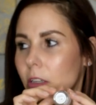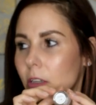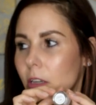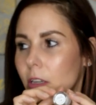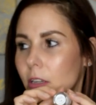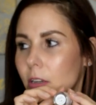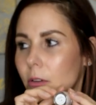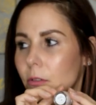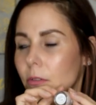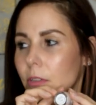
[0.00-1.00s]
on
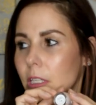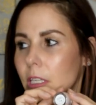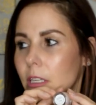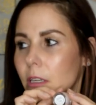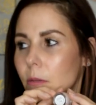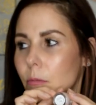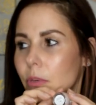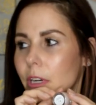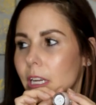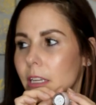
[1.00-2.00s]
really
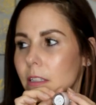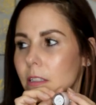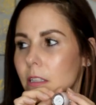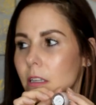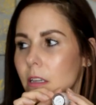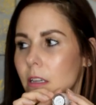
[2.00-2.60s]
bright.